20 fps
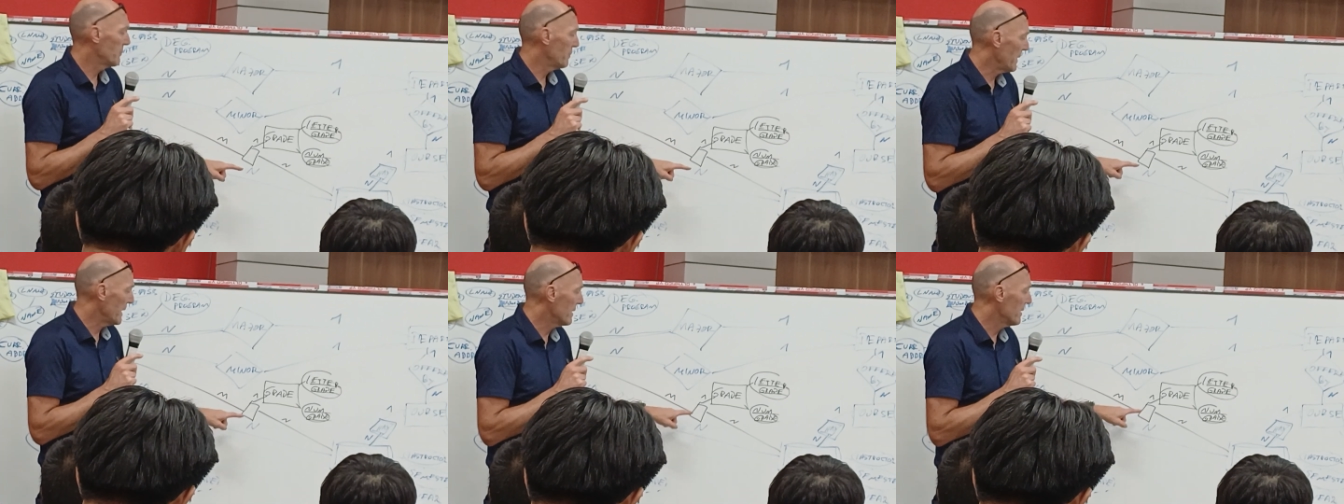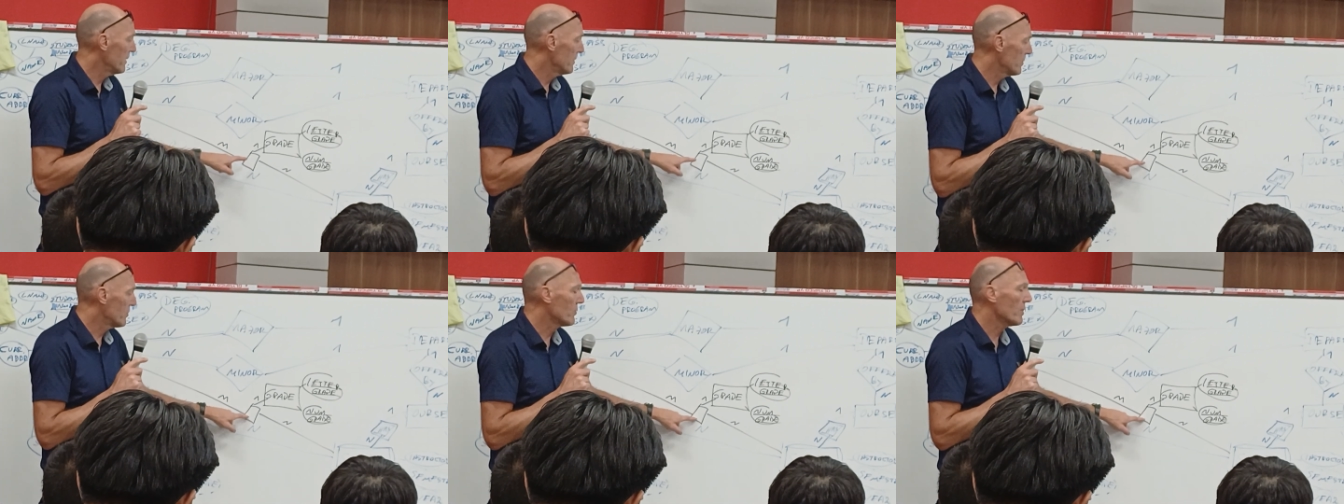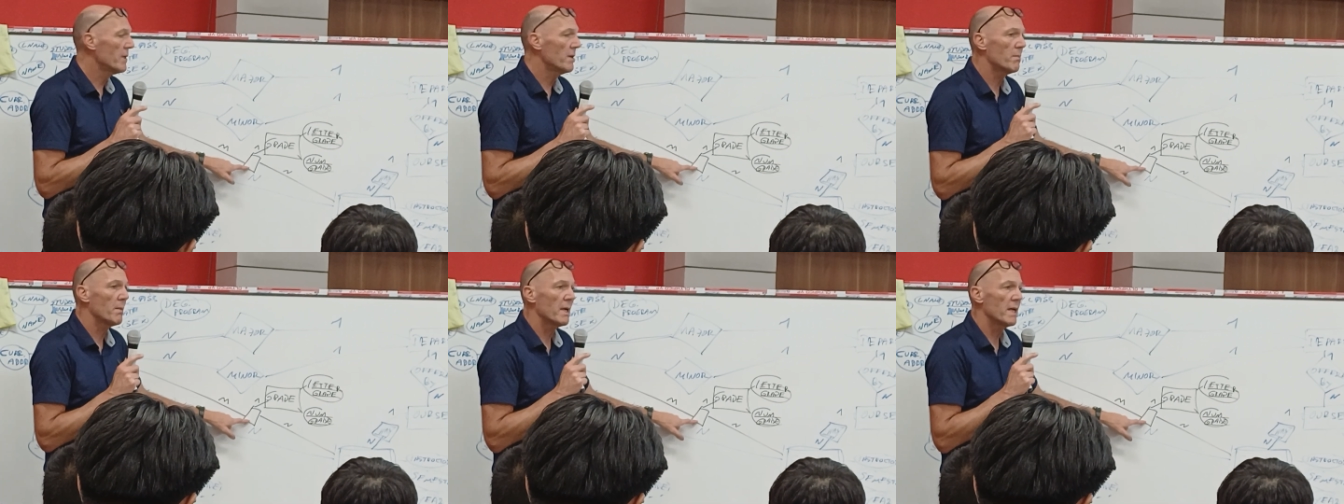But
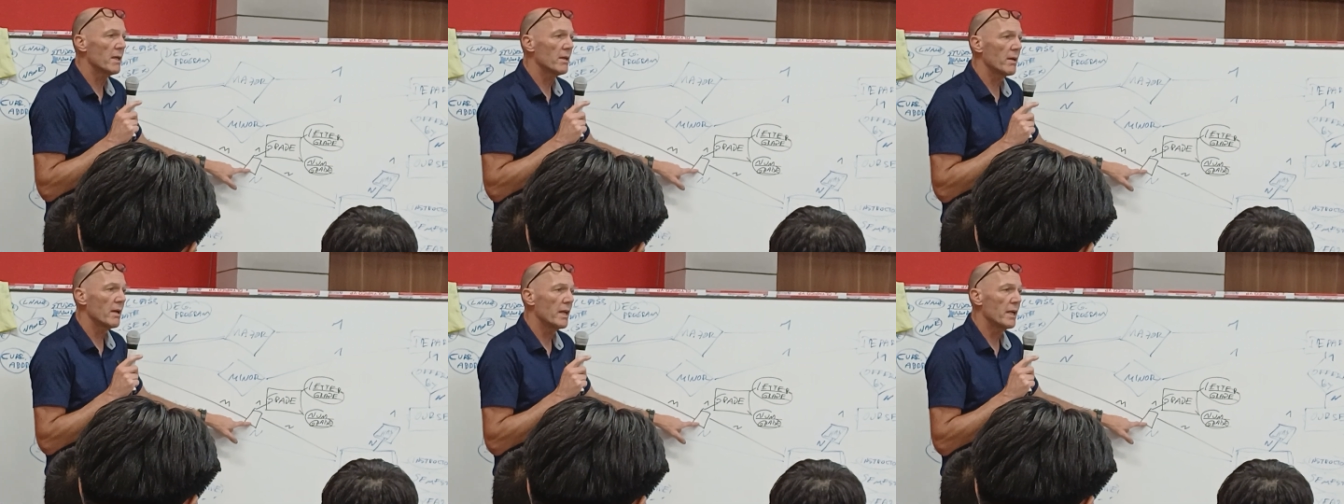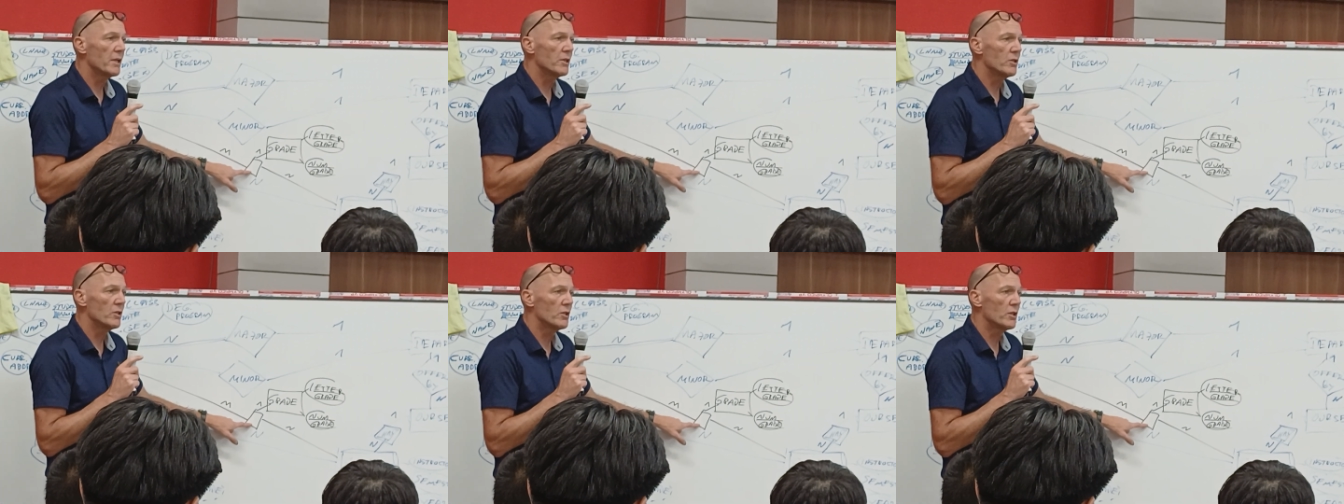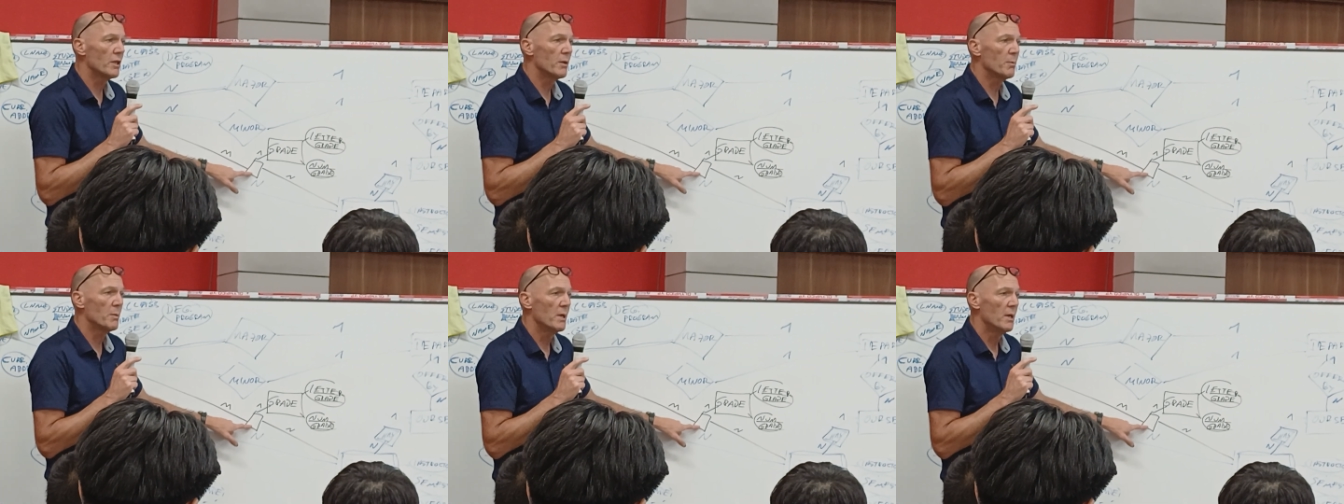three-way
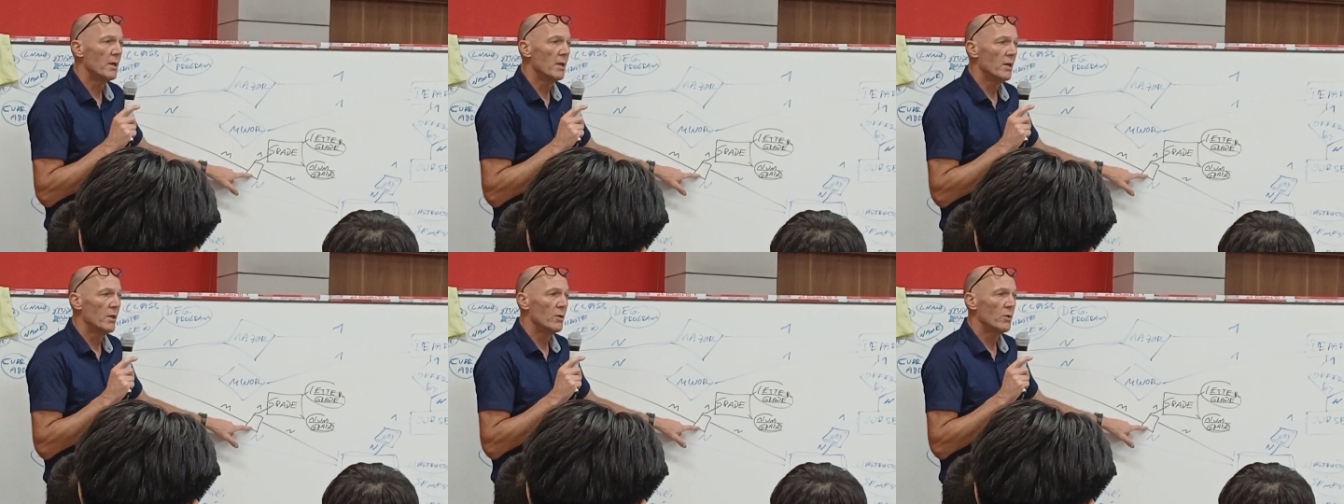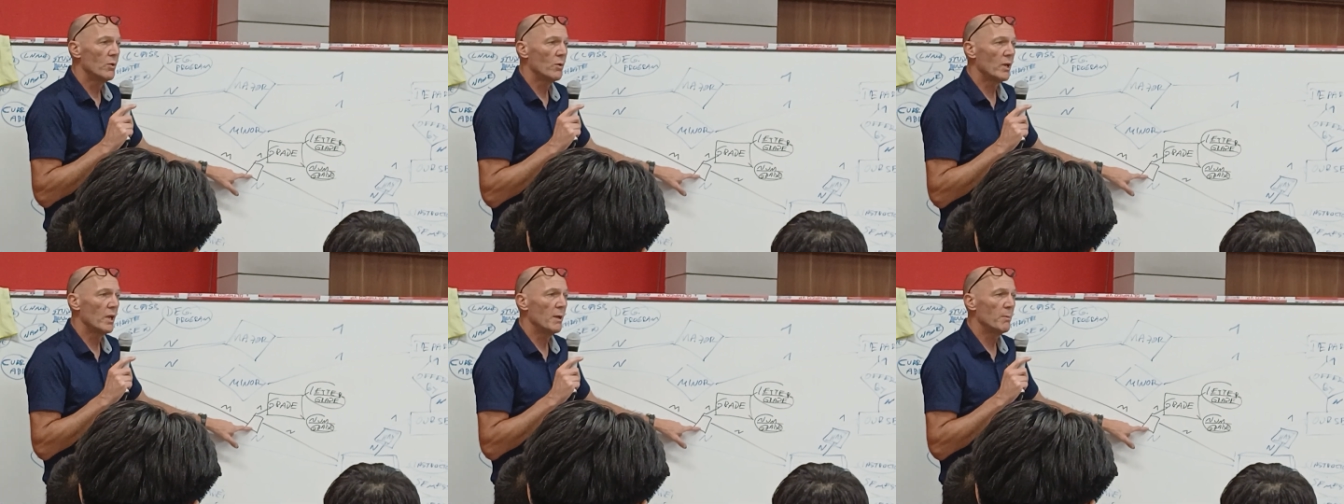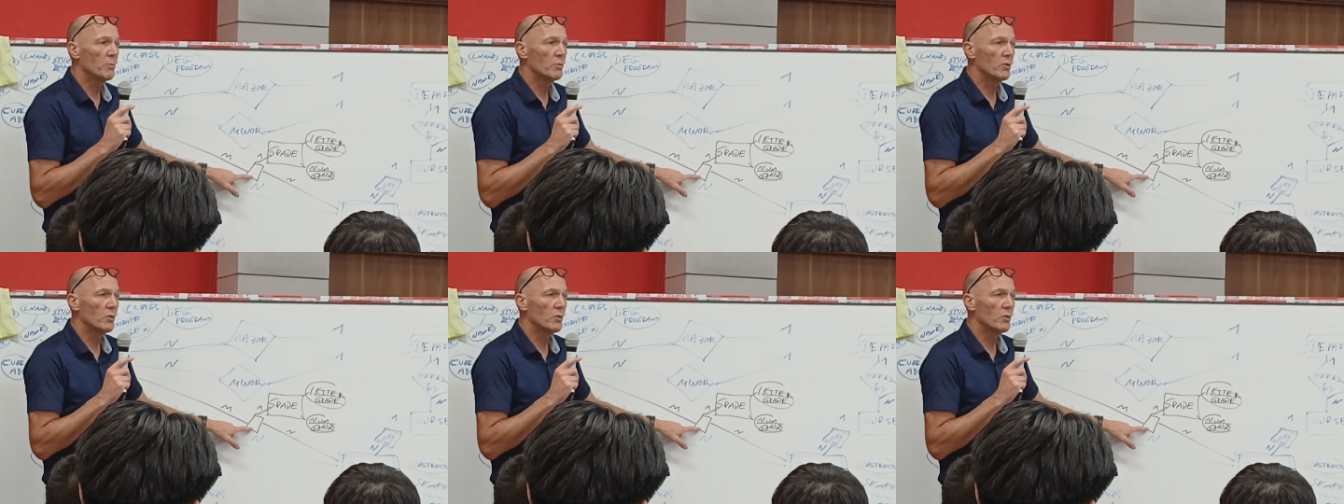relationship to keep